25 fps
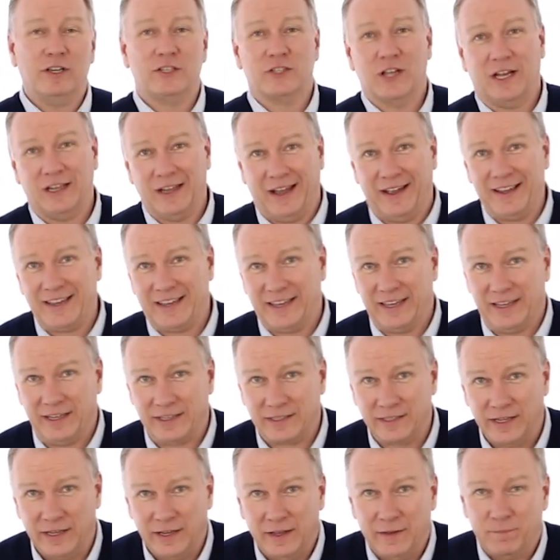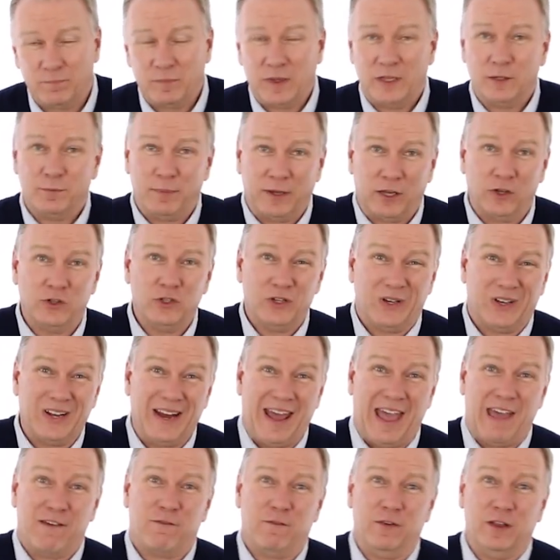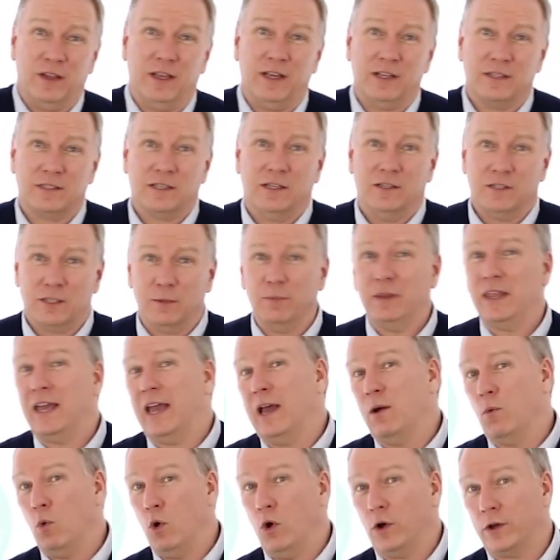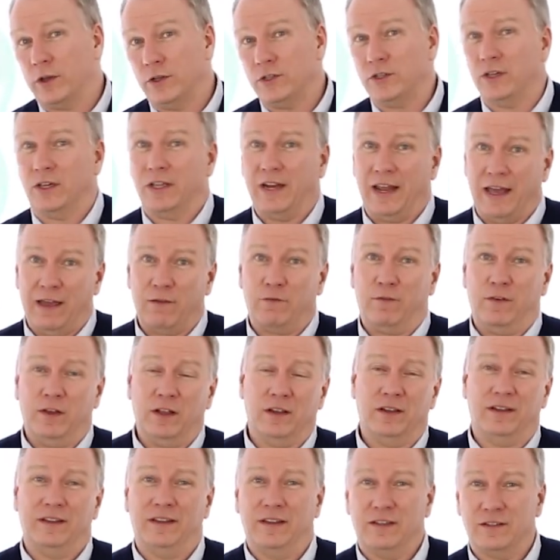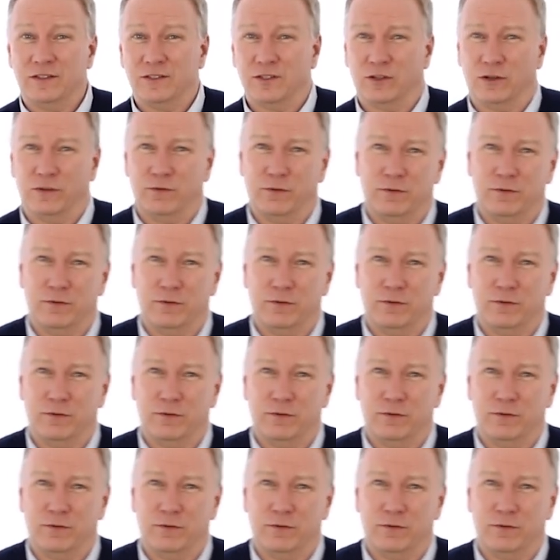reason I like it is because you can air fill it. Some of the Airwalkers you can air fill and they sort